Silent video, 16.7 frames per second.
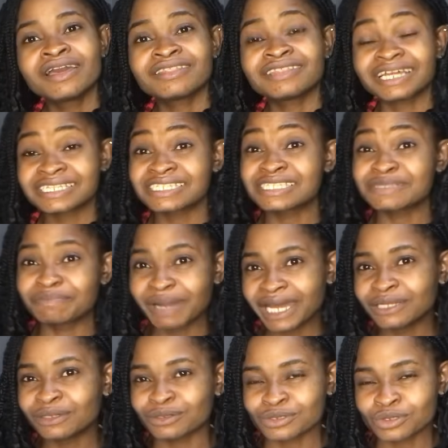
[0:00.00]
that is
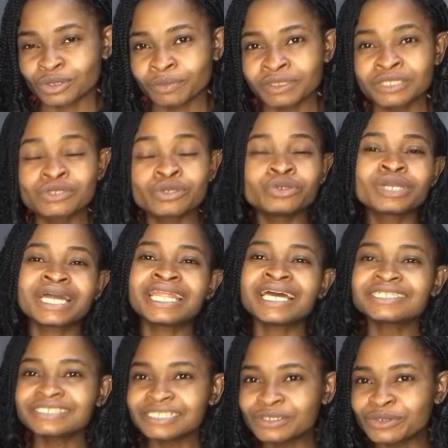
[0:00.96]
bad or something. So you can
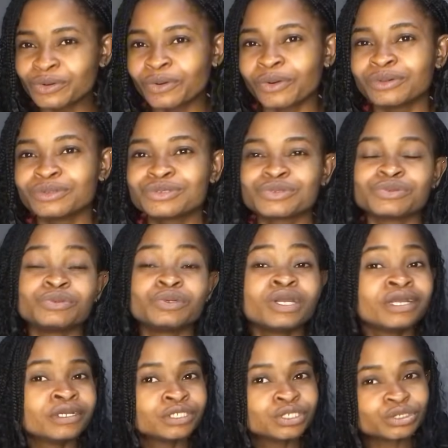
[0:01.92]
actually go on to
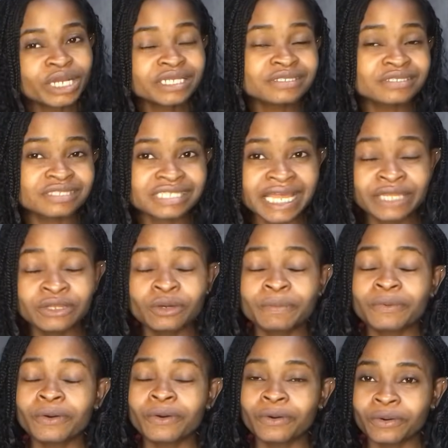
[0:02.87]
try to sign
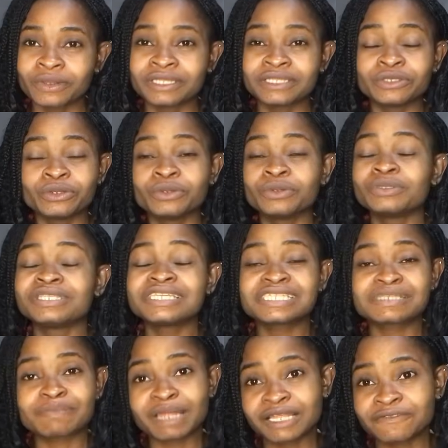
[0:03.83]
up on,
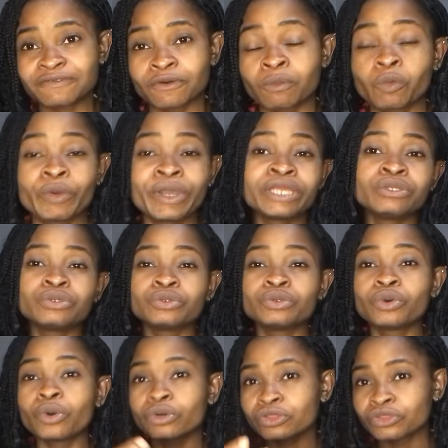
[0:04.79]
this platform. When you
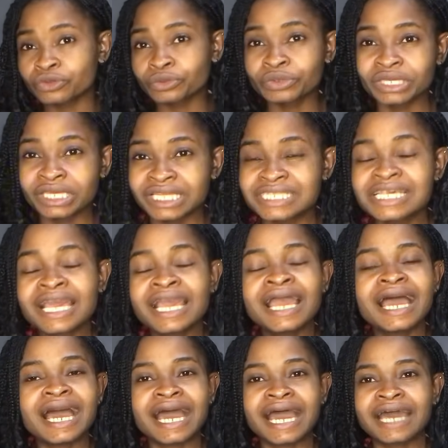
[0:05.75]
go through it
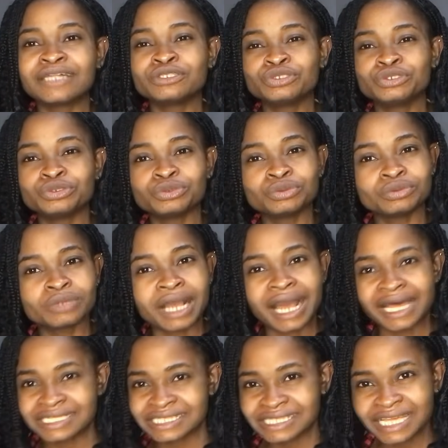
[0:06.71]
and you
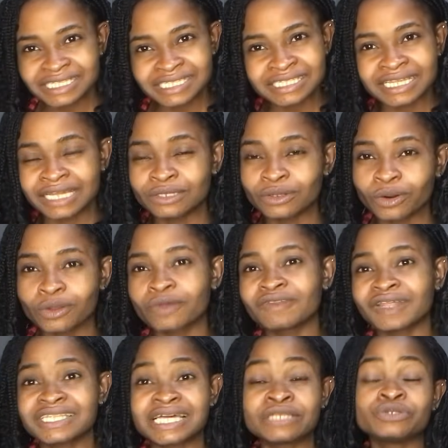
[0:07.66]
assess it and all of
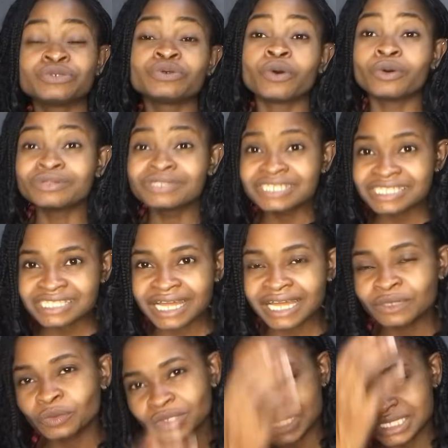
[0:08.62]
that and you
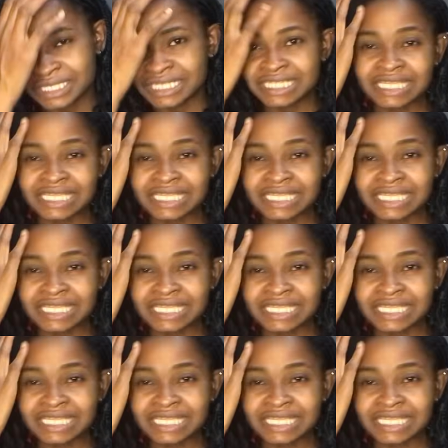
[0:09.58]
understand what it is